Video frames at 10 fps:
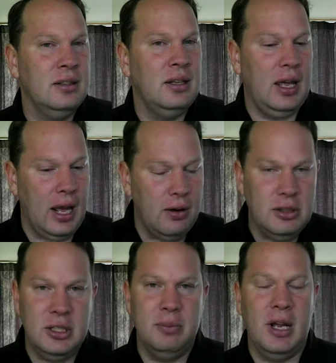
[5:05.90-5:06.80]
And how
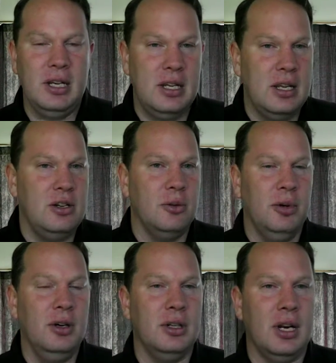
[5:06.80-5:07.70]
is the money in your
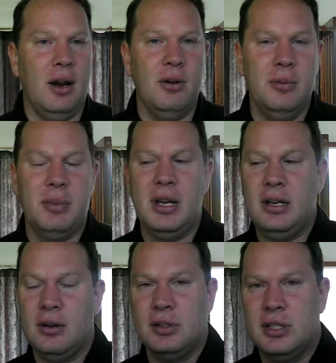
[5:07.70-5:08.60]
pocket? How are the
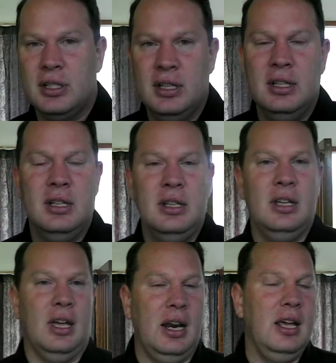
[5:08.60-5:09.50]
banknotes
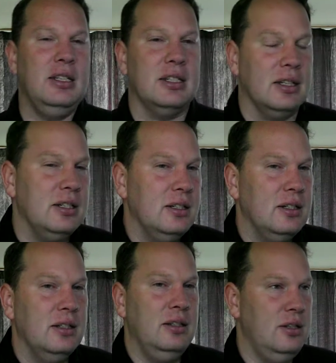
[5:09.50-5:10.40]
an asset?
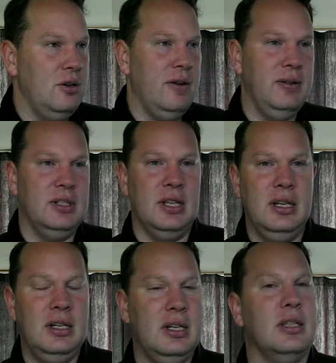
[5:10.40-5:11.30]
You haven't
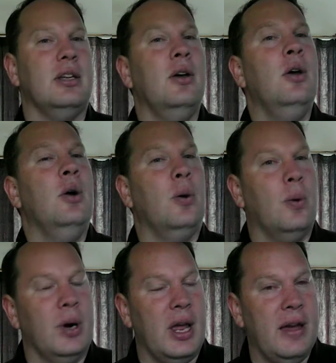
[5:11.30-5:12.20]
signed anything,
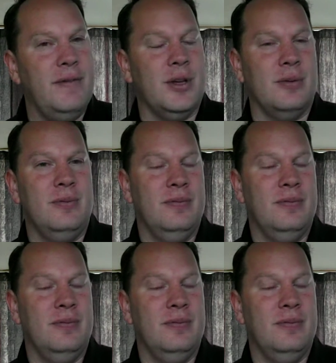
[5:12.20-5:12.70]
or have you?